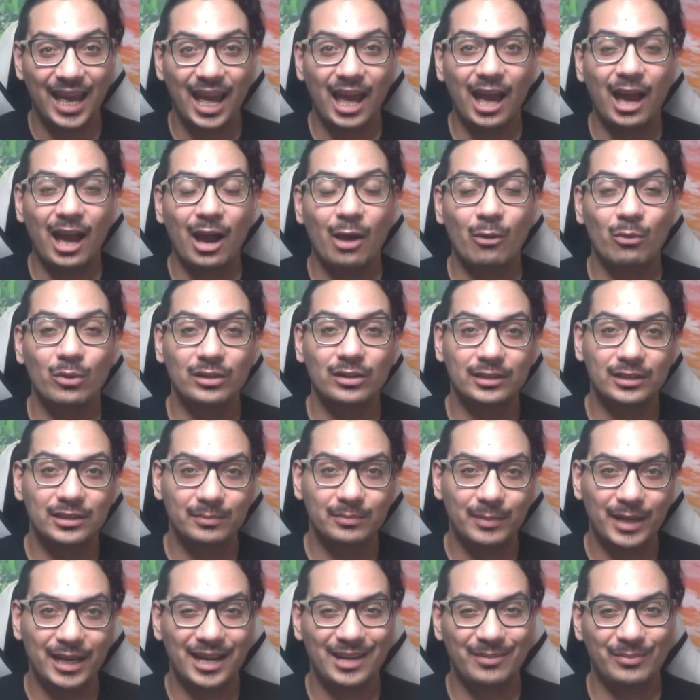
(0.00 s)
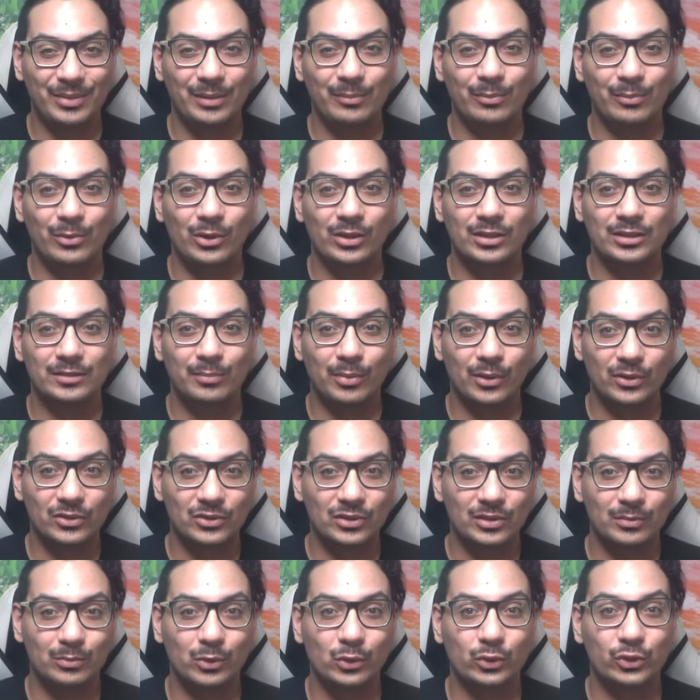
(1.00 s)
I want as many people as
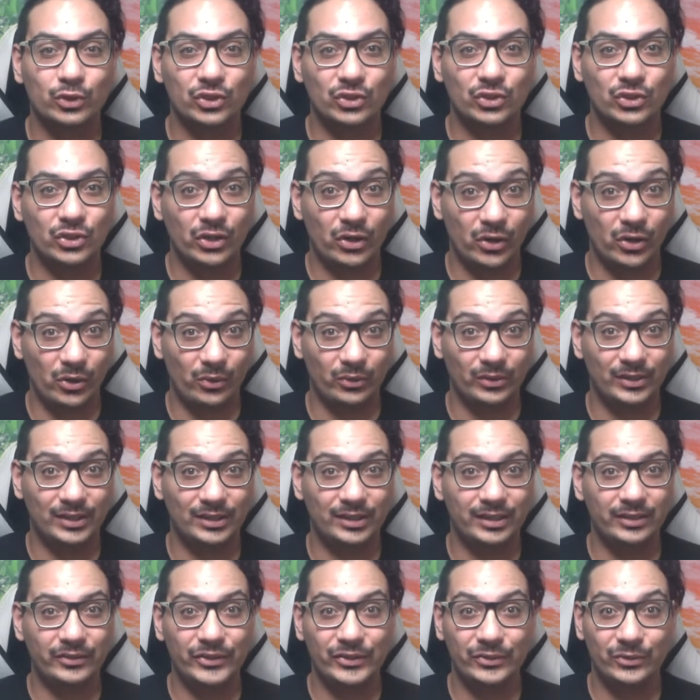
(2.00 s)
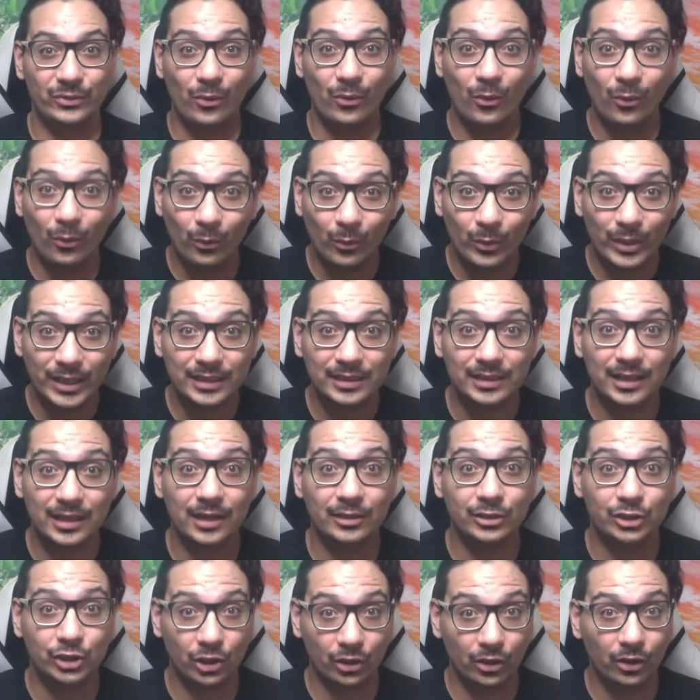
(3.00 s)
possible to know that there is always
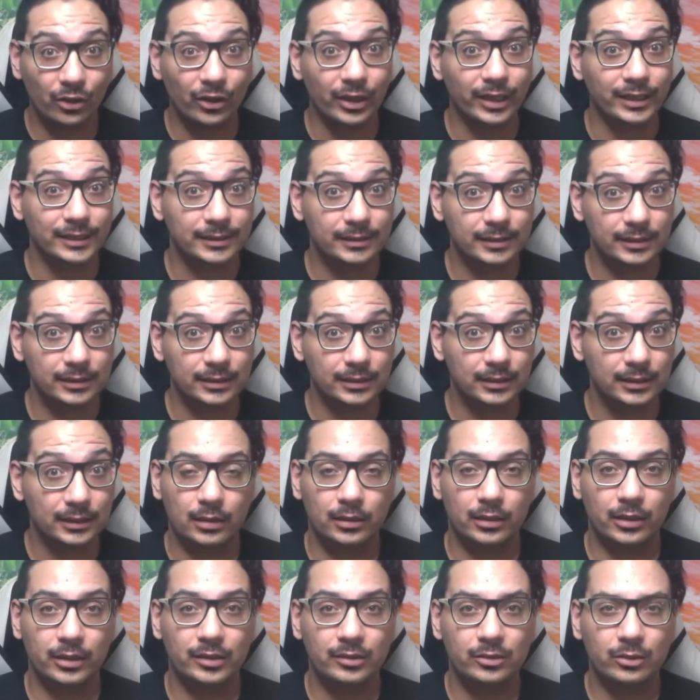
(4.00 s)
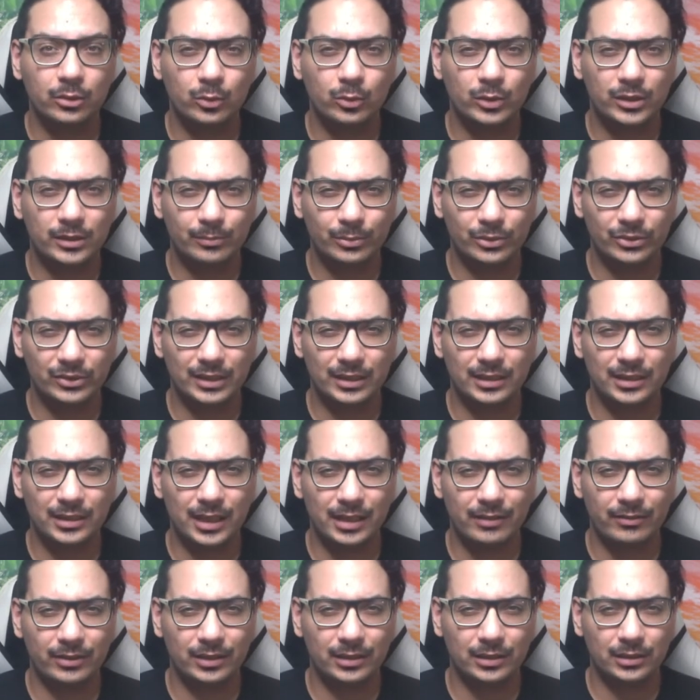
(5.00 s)
a choice. There is always
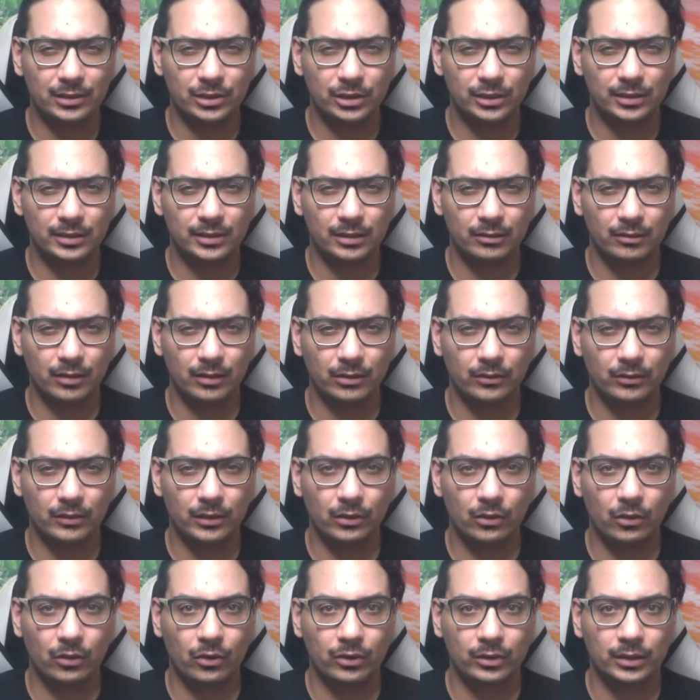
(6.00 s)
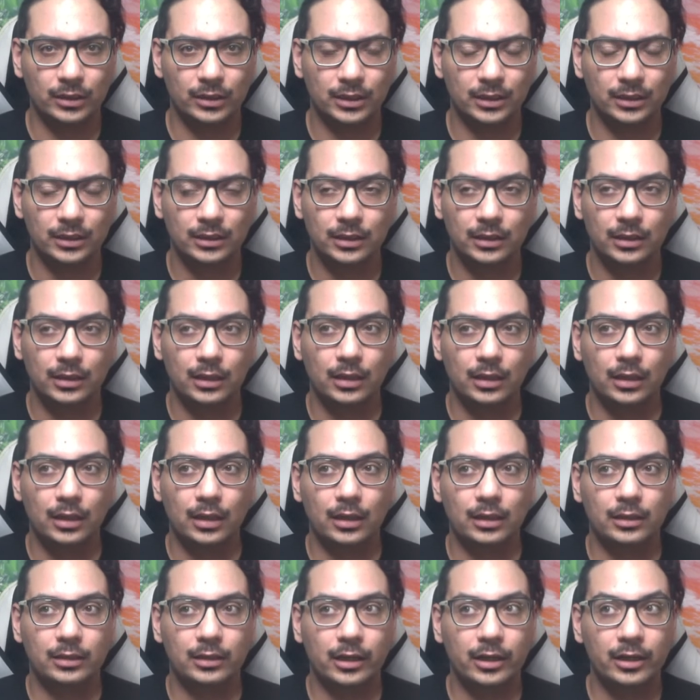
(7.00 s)
positivity just around the corner.
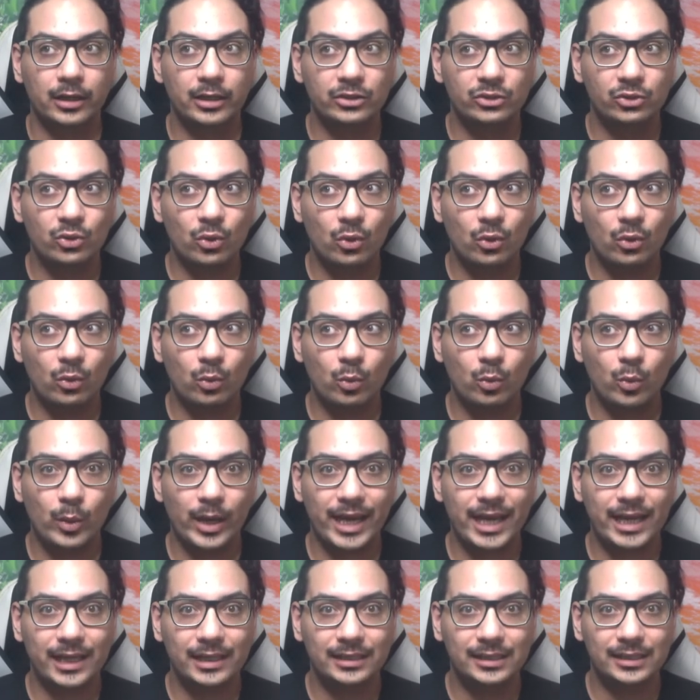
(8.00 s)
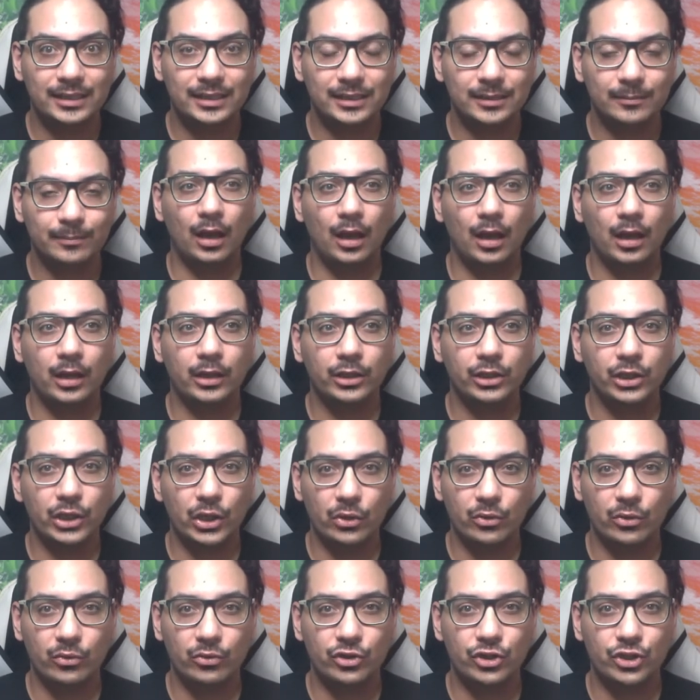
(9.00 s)
There is always a
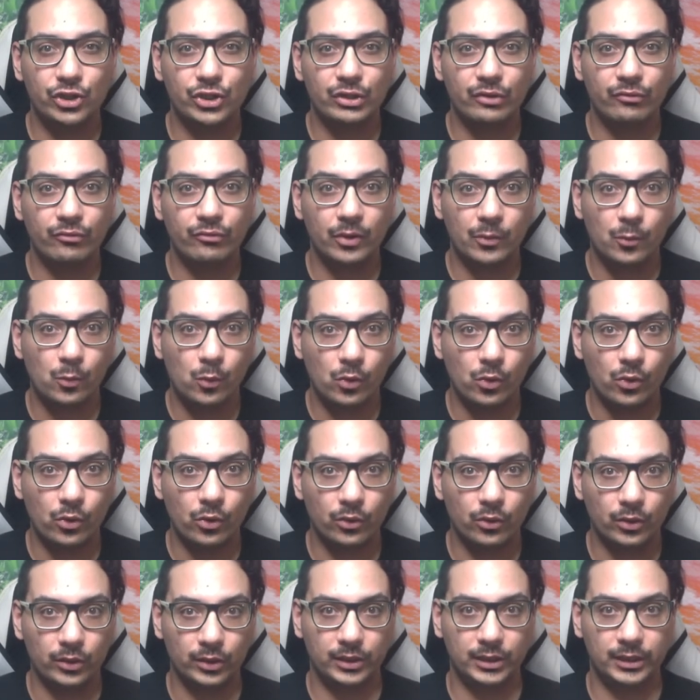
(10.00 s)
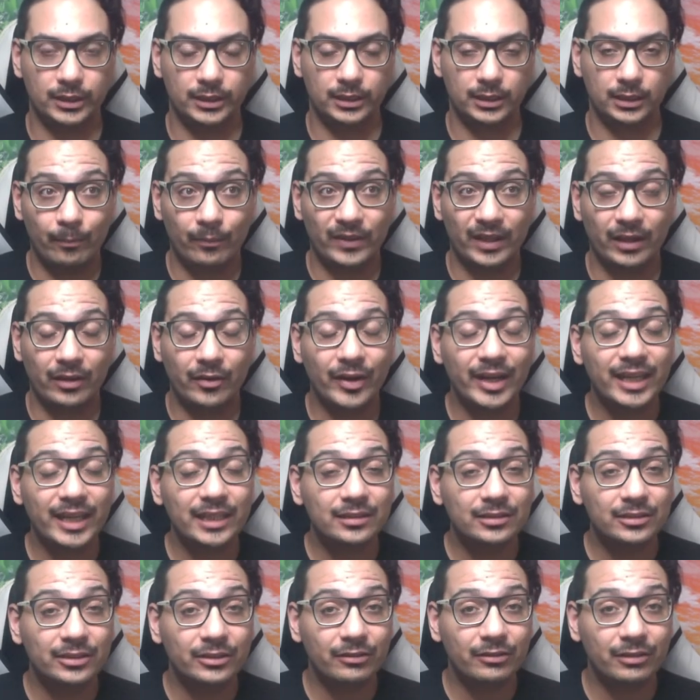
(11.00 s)
huge reward. The
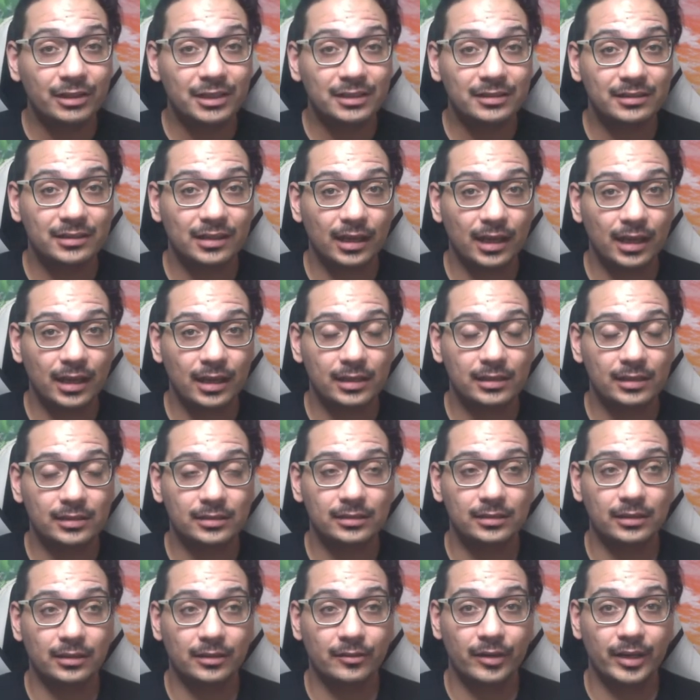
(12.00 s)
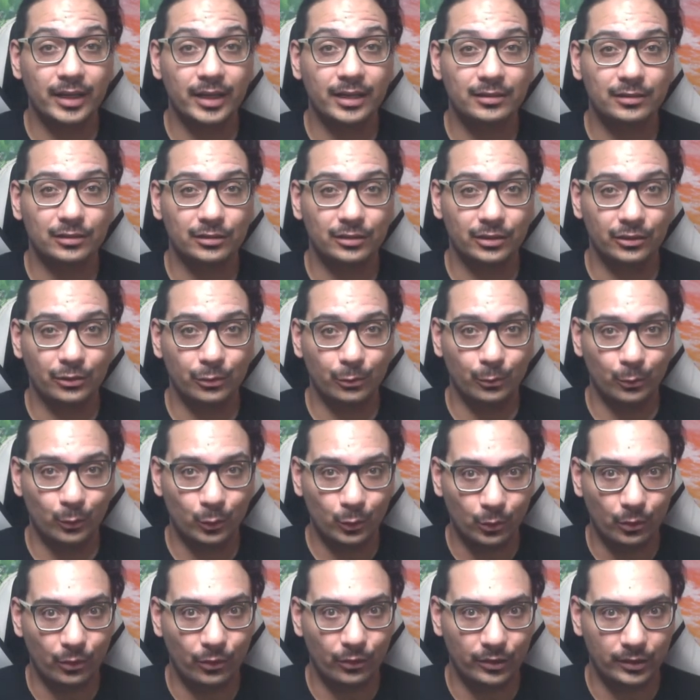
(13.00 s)
greater the risk is, the greater the
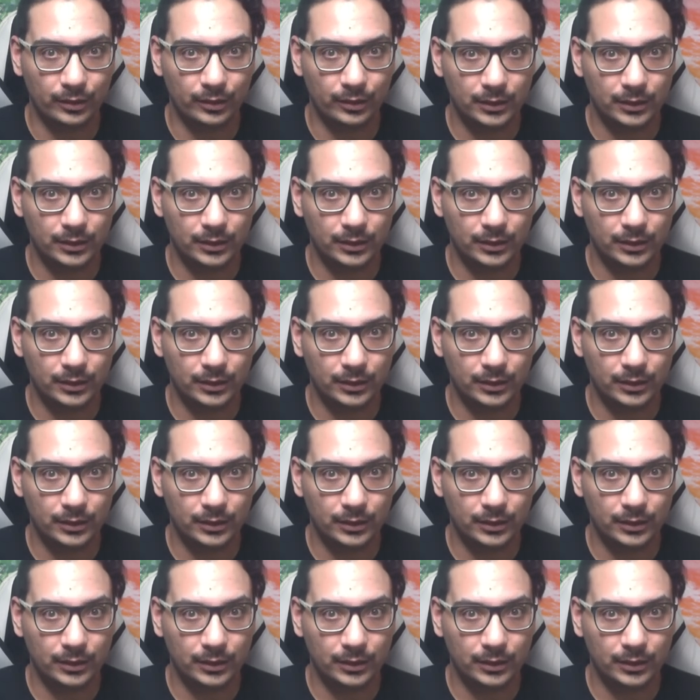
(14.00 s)
reward.